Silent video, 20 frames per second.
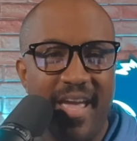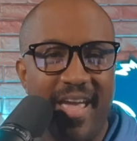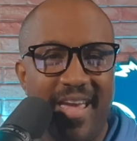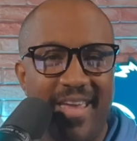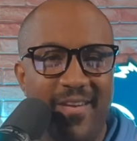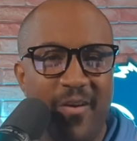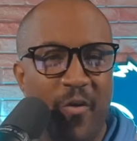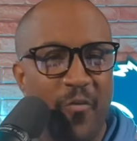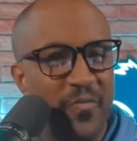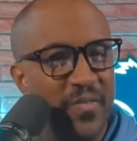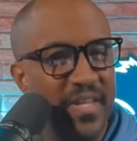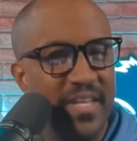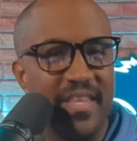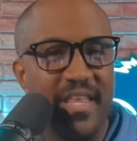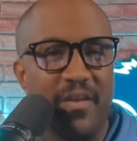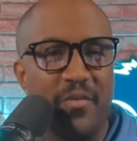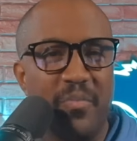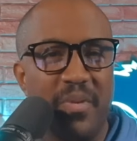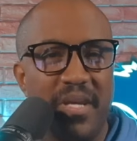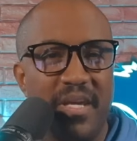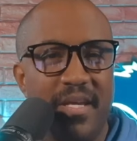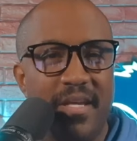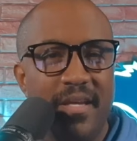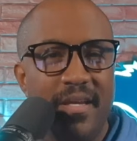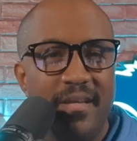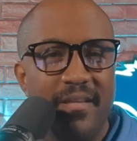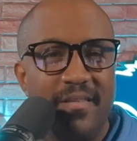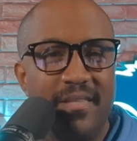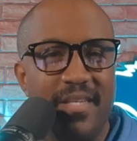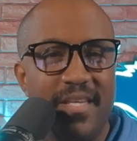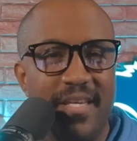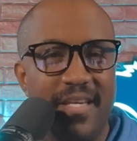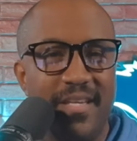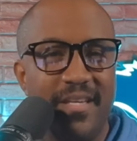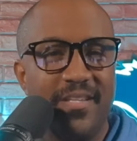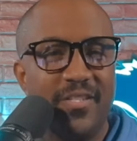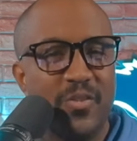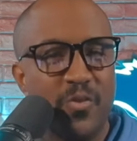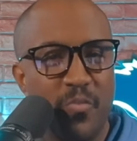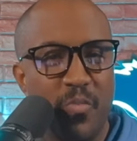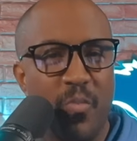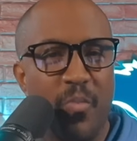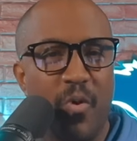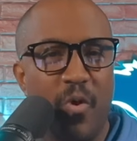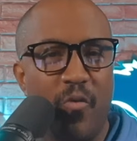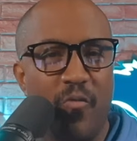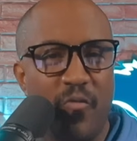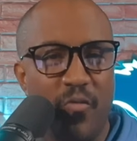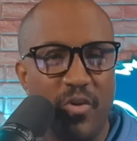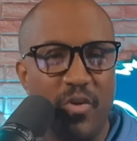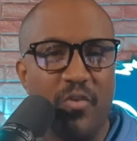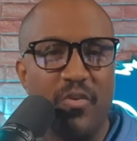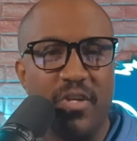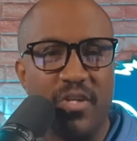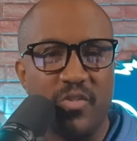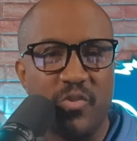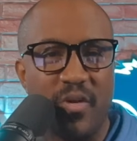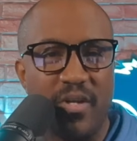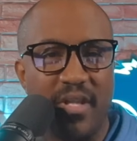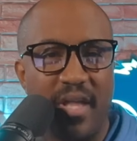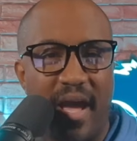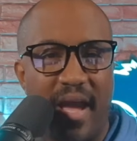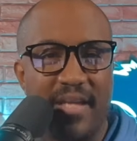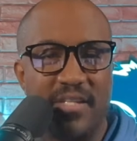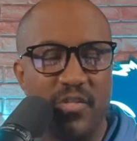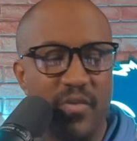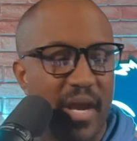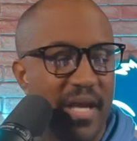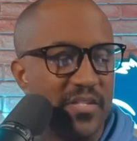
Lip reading: And hopefully that'll be the Super Bowl for your Detroit Lions.